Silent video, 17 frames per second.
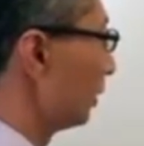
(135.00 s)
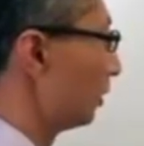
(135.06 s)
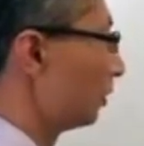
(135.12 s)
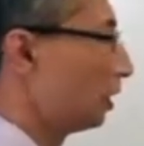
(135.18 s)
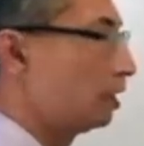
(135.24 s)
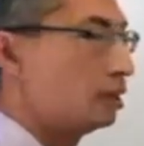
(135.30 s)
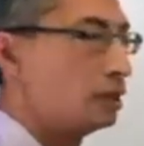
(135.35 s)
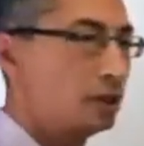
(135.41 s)

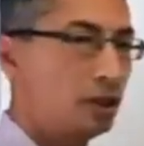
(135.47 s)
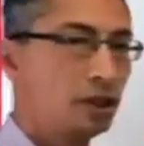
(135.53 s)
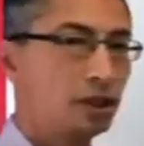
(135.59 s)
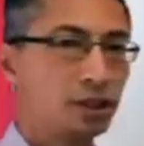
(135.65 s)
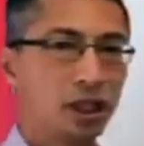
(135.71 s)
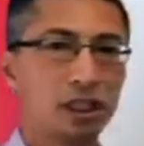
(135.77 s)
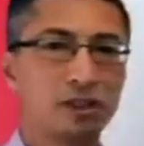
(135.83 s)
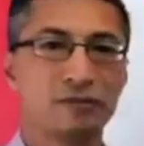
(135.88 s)
All right, D
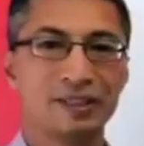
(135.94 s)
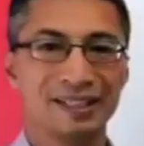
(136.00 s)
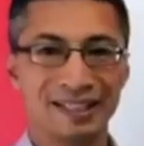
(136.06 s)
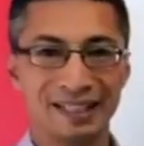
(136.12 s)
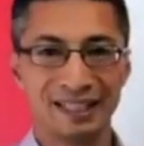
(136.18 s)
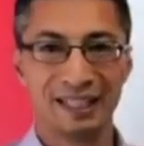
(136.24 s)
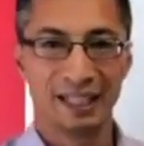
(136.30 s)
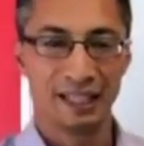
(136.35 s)
stands for
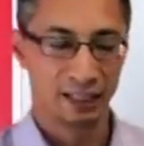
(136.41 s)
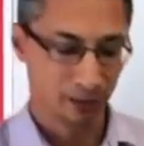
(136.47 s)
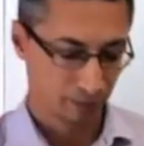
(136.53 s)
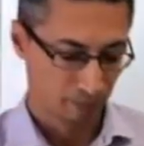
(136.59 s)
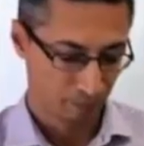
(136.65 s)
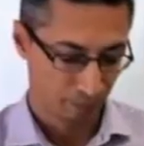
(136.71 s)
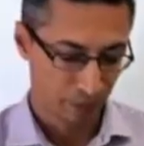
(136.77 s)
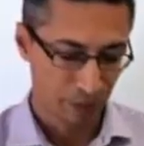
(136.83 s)

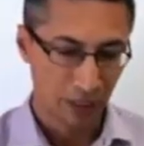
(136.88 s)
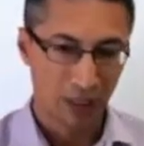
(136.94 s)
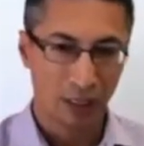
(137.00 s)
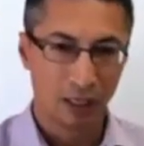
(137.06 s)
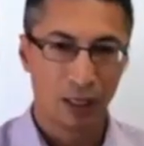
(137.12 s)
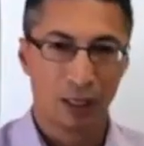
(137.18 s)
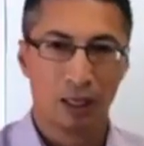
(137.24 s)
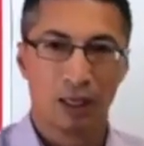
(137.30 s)
delegate.
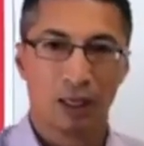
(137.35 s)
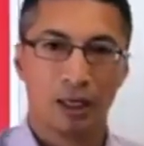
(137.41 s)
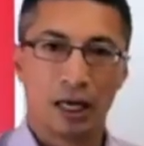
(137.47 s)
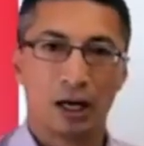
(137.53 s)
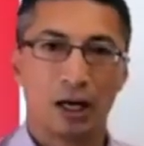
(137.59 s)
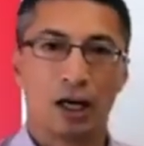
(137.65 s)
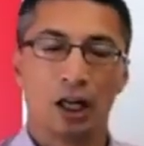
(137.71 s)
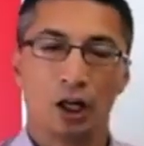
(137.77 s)

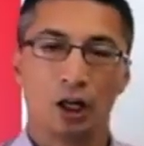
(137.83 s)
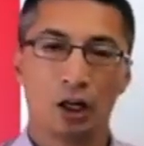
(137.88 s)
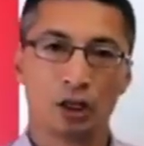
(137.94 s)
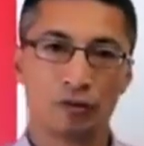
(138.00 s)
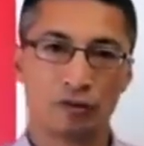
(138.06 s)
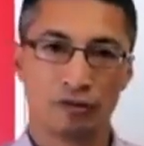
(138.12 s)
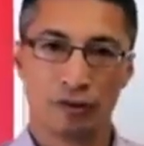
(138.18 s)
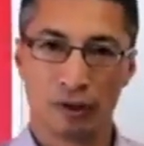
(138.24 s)
Now, a lot
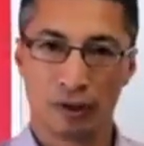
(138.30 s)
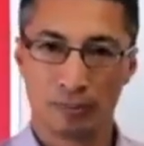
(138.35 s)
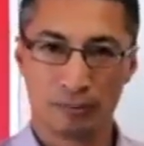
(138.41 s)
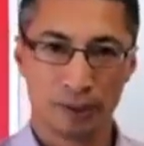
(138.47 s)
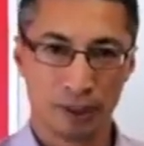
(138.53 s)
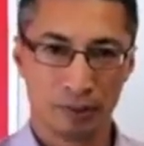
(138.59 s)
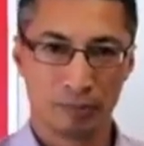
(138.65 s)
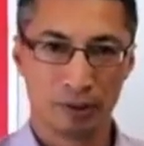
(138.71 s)

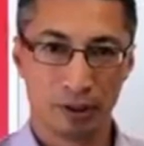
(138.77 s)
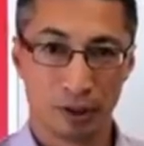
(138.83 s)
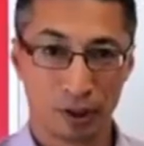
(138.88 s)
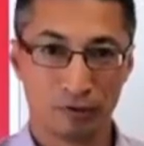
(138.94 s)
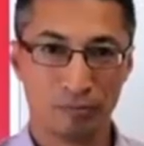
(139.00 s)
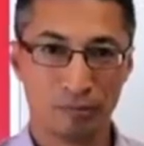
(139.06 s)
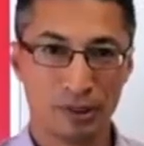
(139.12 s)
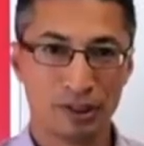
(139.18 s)
of people, a
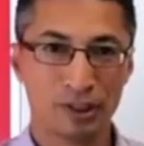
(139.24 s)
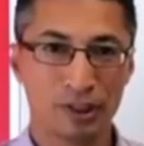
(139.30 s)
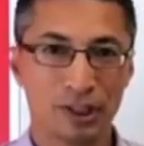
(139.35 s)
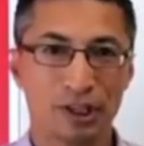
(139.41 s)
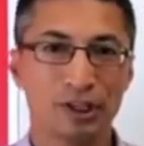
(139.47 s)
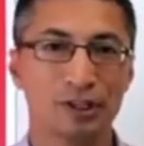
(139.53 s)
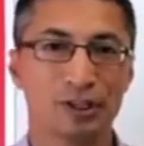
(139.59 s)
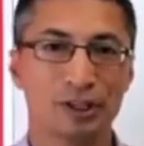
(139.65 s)
lot of business
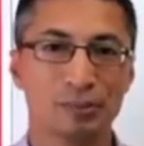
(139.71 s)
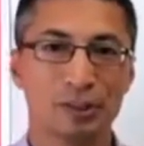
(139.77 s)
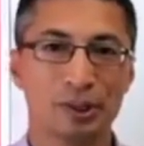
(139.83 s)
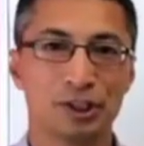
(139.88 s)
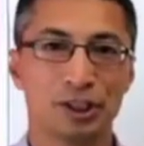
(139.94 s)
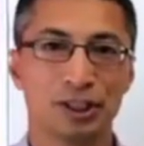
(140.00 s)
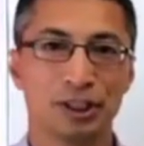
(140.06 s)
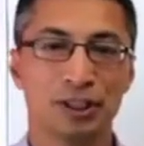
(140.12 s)
owners
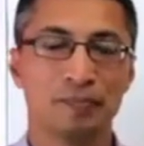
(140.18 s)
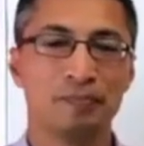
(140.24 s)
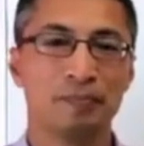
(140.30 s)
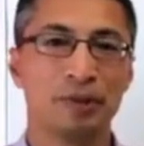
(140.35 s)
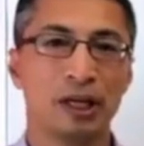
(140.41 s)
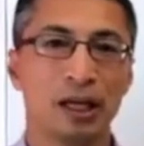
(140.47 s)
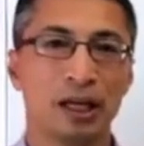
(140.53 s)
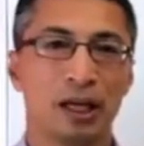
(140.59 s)
especially,
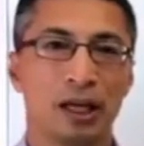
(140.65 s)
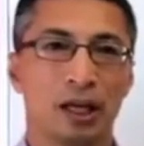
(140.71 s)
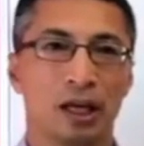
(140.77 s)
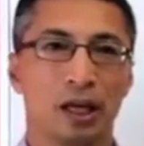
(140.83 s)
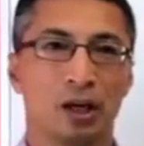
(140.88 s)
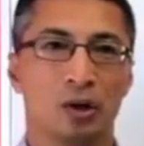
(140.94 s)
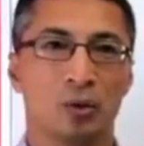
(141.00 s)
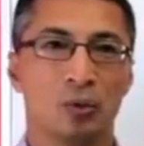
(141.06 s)

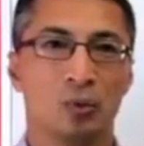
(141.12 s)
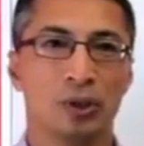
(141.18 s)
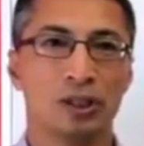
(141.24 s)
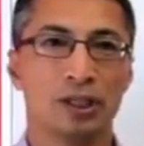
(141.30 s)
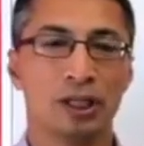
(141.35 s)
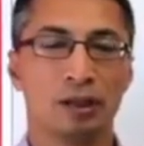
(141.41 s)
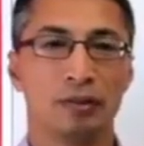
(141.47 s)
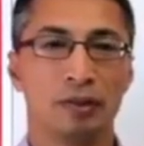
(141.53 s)
we
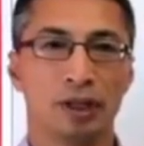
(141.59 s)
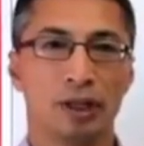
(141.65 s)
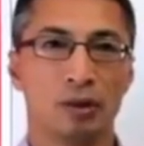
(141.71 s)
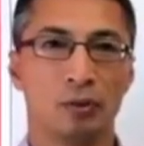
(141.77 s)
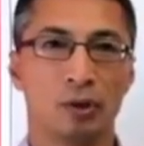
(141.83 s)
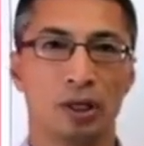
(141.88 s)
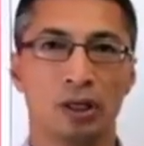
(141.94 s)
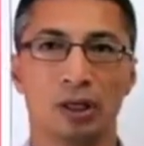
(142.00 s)
tend to
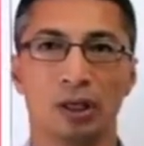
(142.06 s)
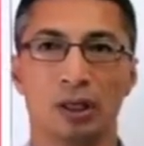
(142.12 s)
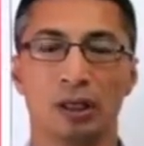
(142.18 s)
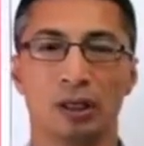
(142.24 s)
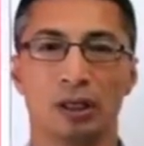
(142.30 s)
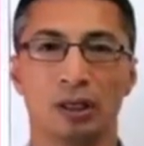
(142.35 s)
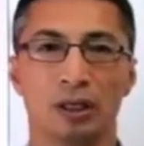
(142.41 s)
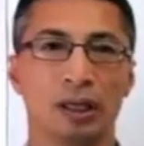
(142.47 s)
think,
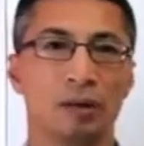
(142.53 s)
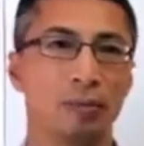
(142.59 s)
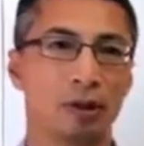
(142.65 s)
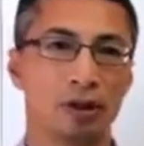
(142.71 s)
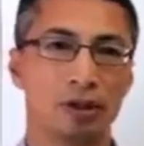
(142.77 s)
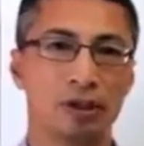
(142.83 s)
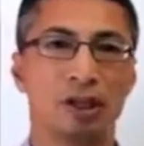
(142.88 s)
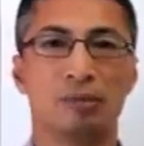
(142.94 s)
well, by
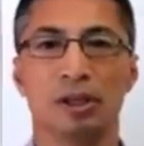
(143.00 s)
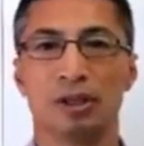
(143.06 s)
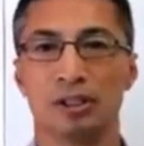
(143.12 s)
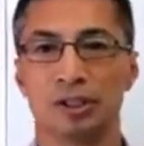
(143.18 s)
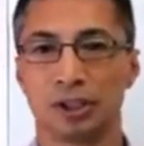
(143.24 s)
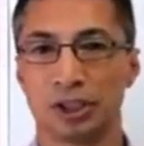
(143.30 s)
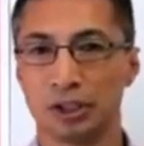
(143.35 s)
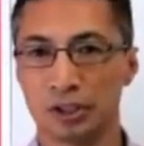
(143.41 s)
the time I
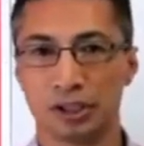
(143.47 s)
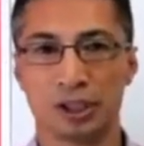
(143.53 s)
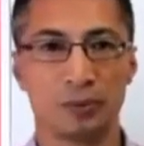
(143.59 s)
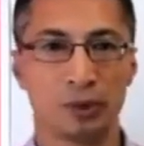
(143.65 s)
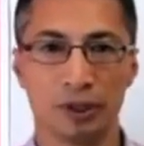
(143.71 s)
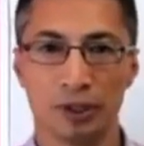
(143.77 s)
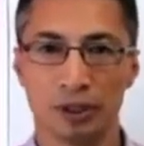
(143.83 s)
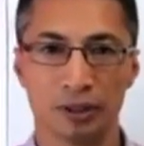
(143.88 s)
show
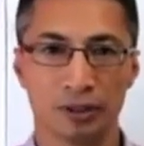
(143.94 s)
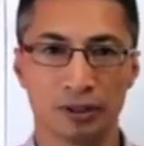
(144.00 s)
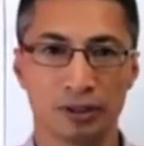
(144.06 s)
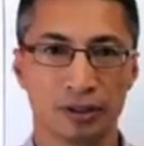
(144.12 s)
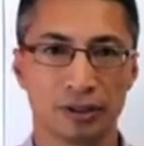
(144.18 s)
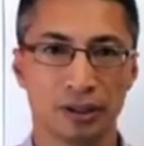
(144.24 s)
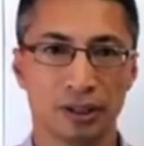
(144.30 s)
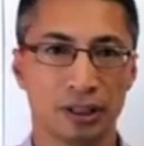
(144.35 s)
someone
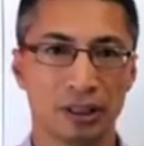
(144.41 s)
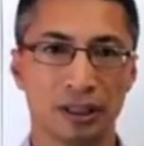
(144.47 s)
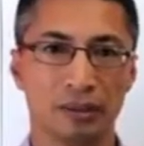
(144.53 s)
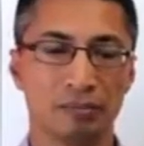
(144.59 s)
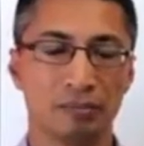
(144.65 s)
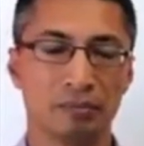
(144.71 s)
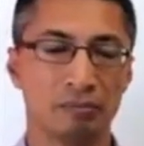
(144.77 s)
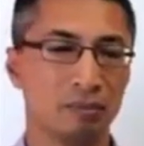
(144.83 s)
else,
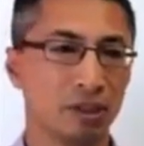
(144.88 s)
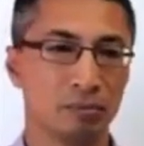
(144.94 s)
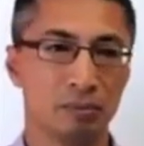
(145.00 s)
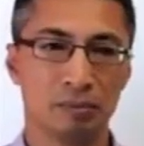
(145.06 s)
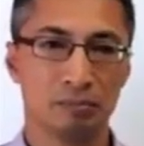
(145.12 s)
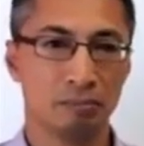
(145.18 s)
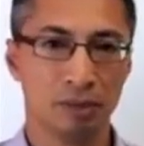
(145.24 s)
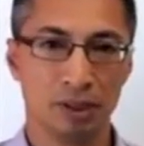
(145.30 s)

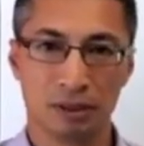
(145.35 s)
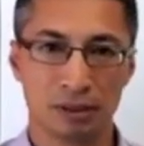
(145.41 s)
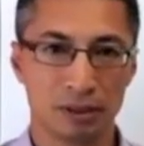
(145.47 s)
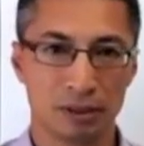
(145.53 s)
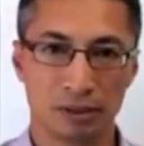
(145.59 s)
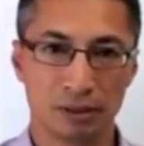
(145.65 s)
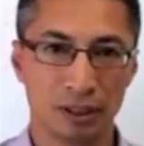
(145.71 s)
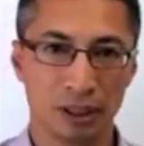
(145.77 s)

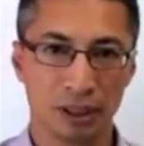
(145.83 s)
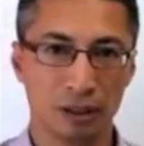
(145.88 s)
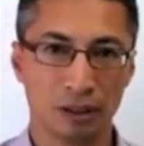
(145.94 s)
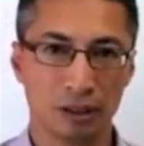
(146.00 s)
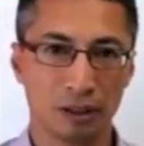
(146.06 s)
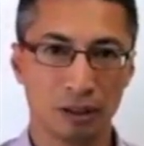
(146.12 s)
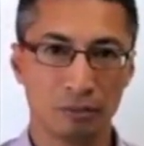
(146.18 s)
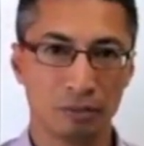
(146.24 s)

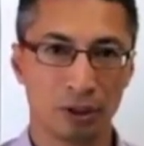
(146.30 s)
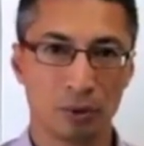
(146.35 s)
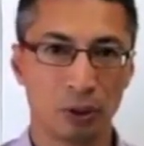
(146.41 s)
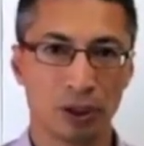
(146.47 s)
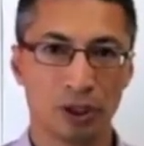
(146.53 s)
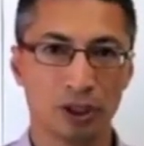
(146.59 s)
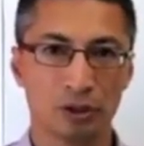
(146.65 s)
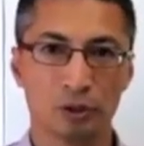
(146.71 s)
it'd be
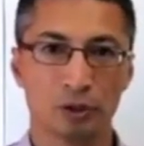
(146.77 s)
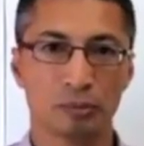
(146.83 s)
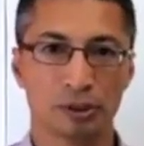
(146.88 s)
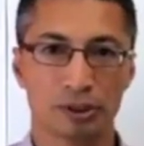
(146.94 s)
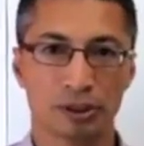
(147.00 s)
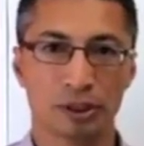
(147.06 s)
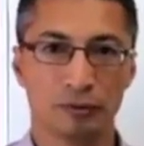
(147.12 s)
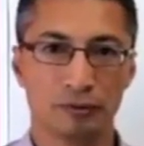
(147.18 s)
quicker to do it
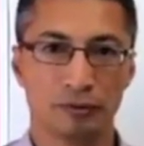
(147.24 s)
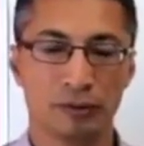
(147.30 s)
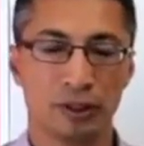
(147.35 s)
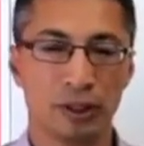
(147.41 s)
myself.